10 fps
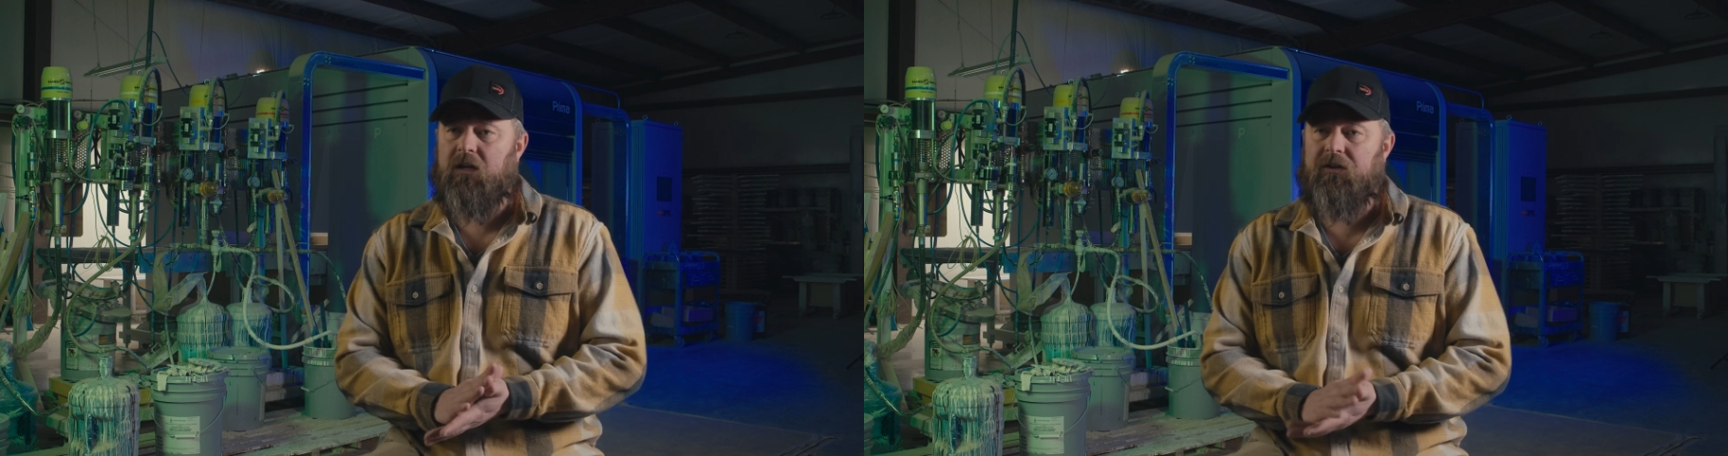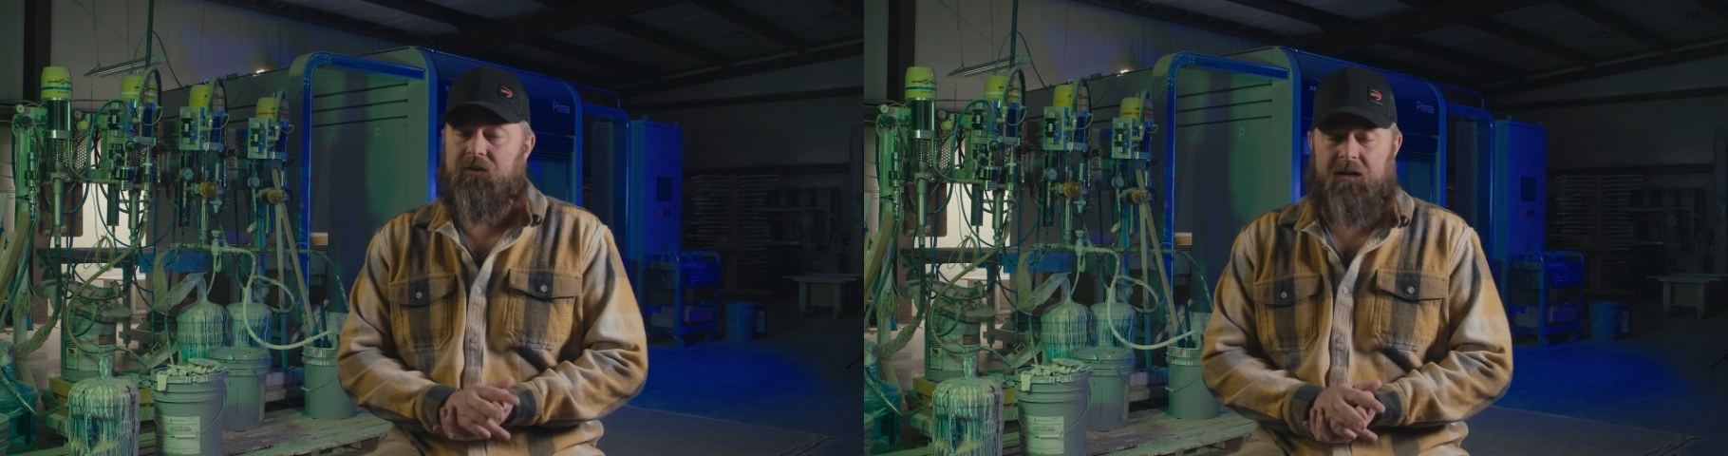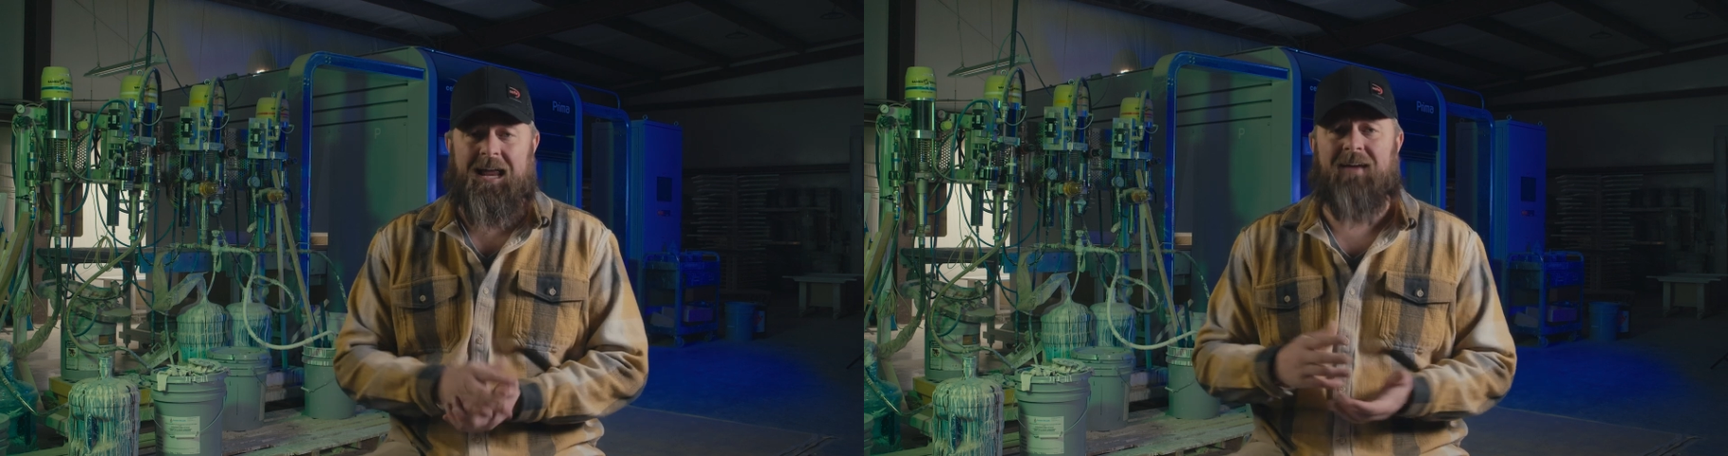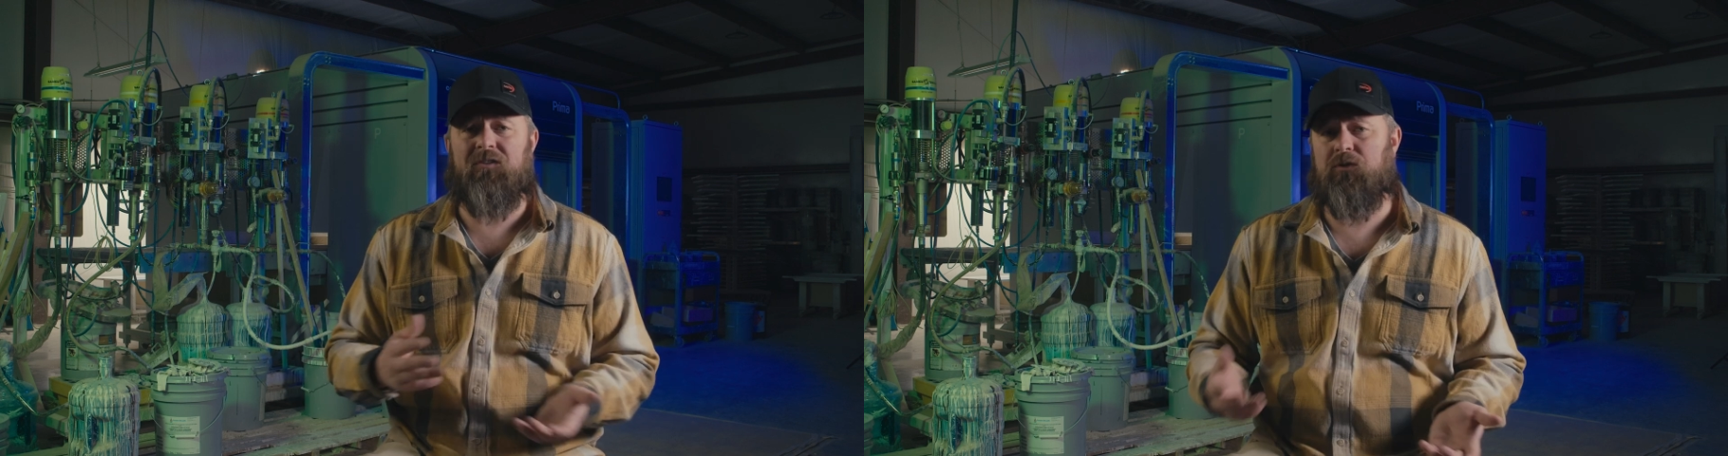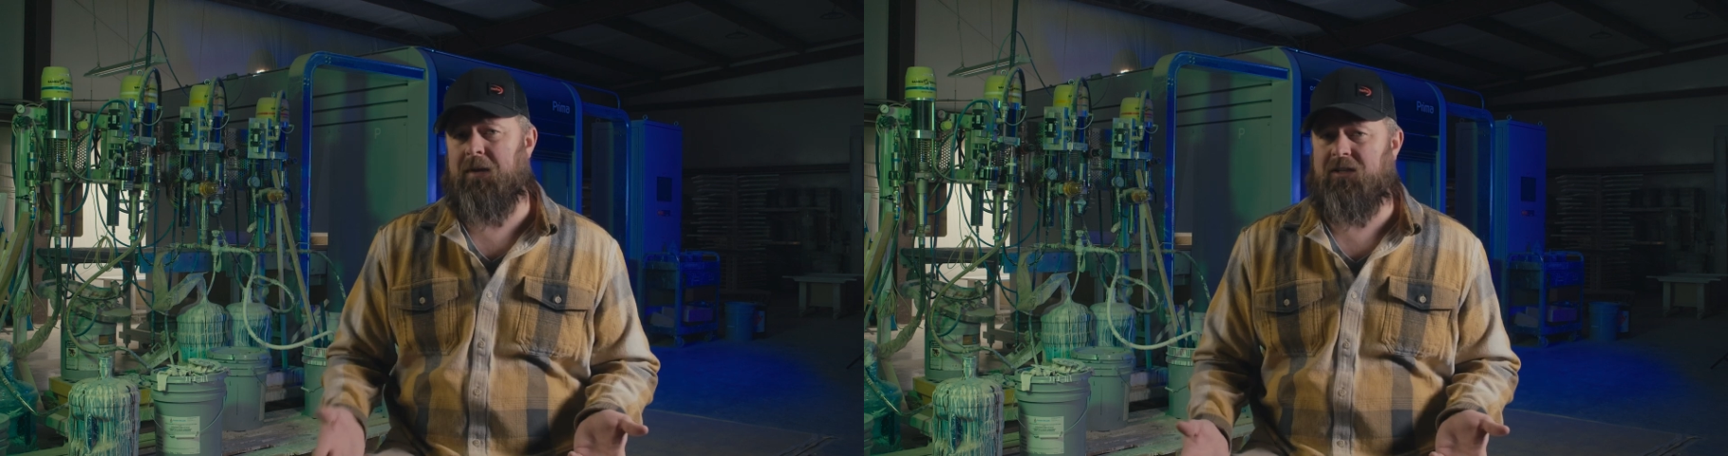You're going to have
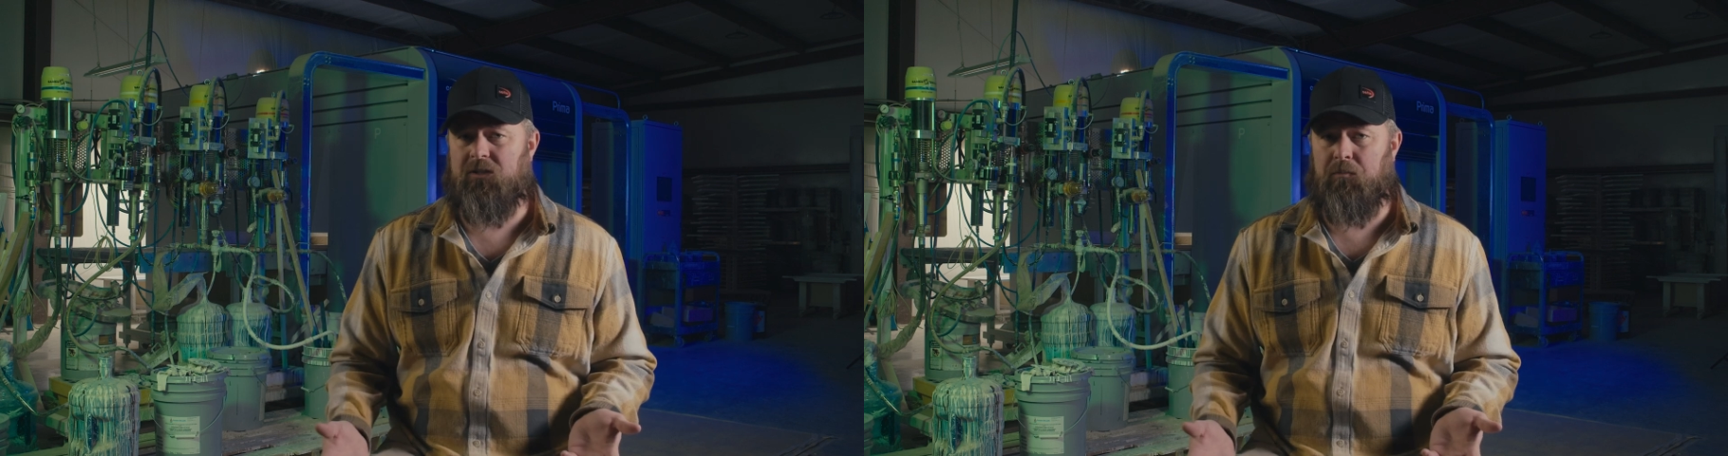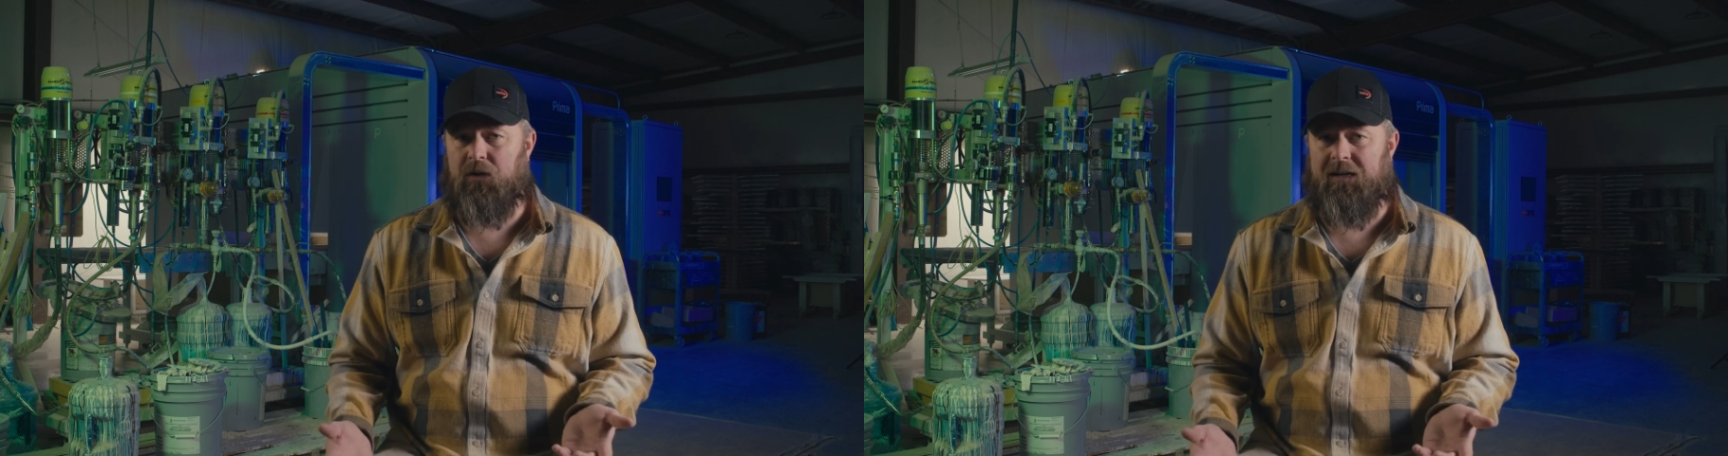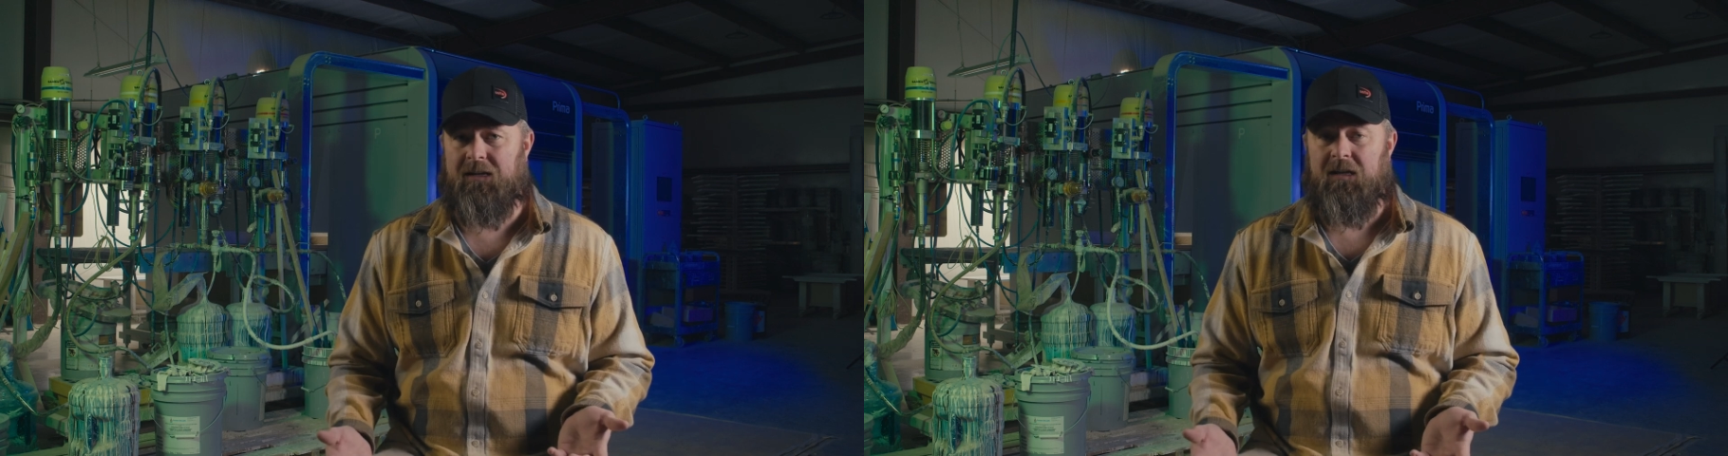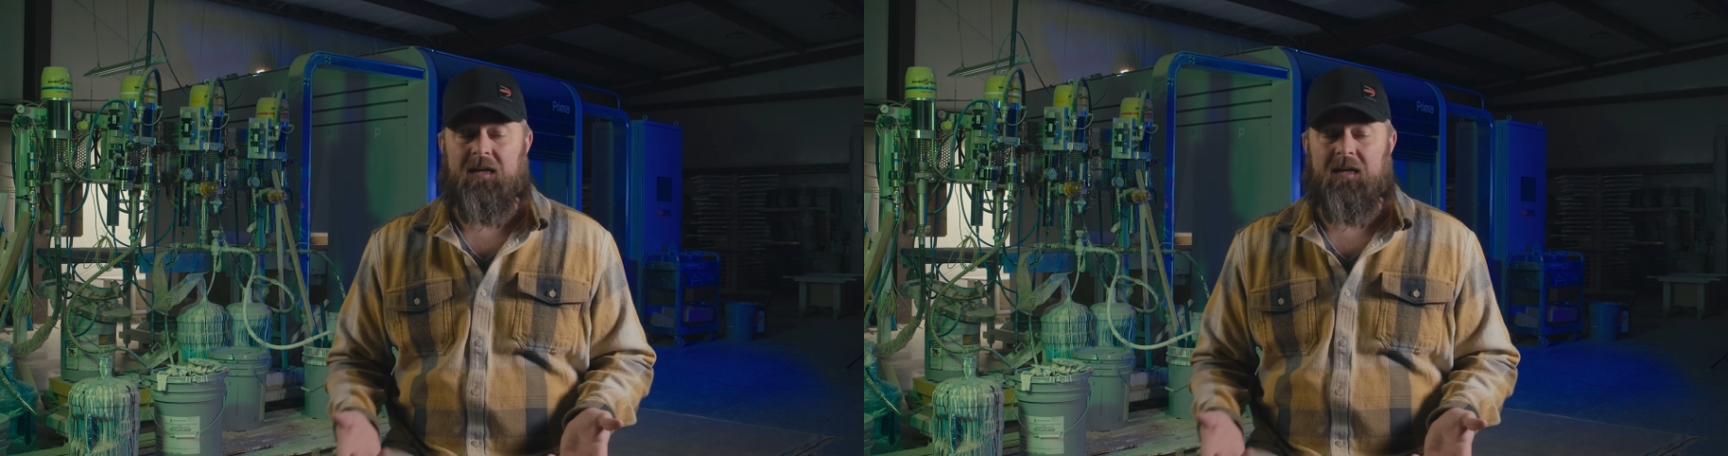the space to put it.